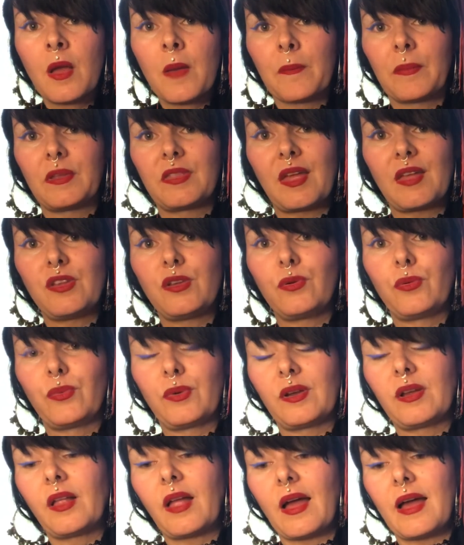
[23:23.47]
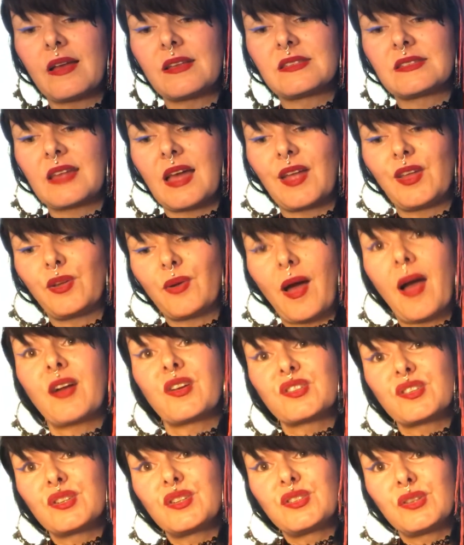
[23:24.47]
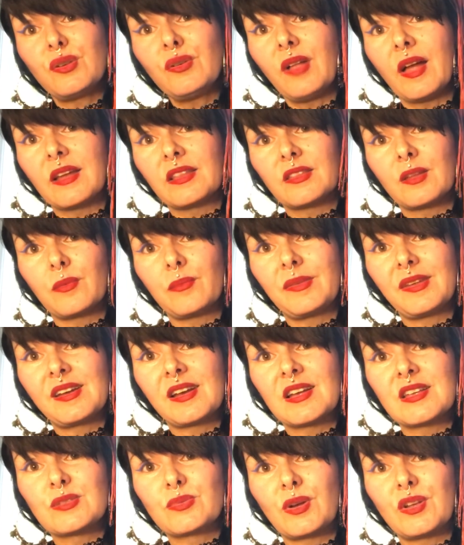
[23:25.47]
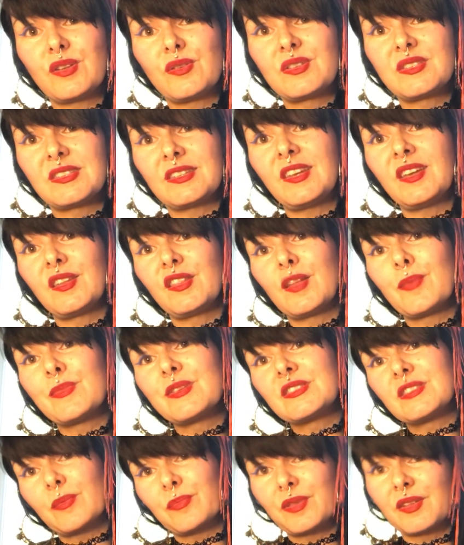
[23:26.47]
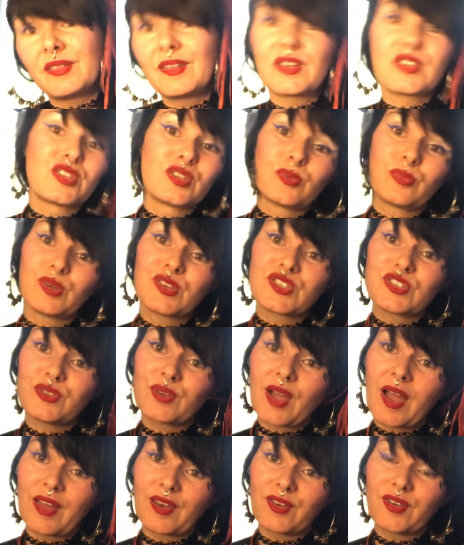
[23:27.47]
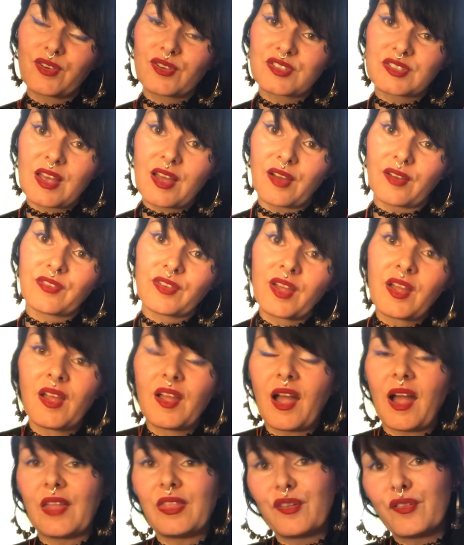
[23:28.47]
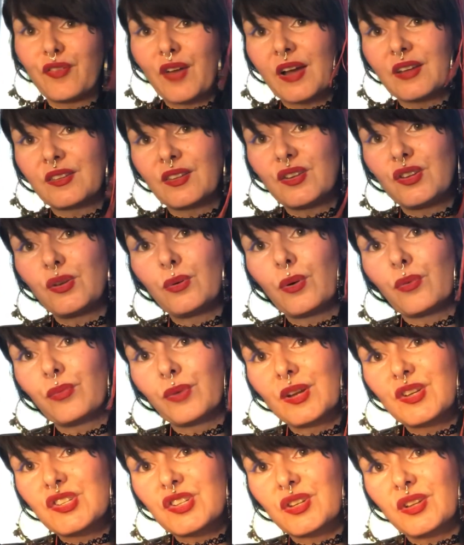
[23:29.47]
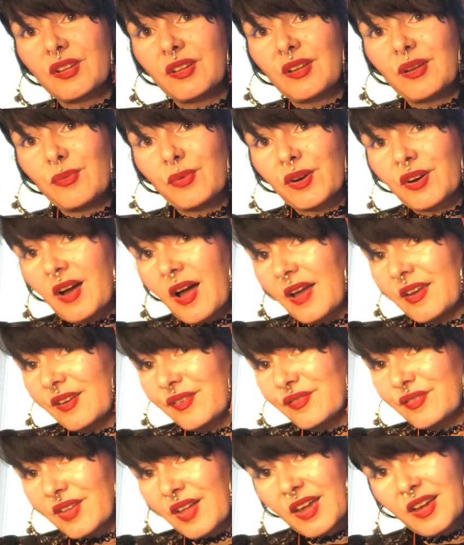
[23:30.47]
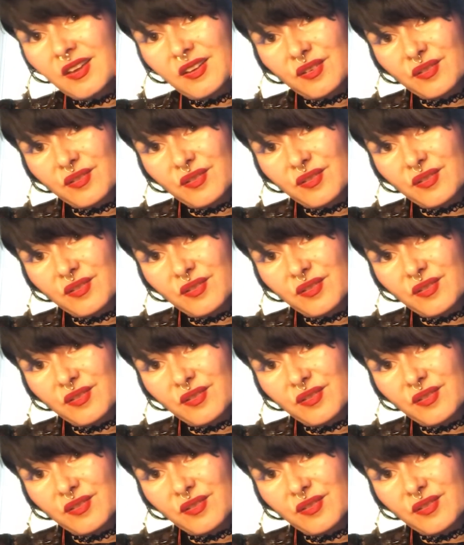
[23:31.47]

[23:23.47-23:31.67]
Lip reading: But then you realize that you actually do like them, because what you see in them is something that you wish you had in yourself. And the fact that you originally were kind of like,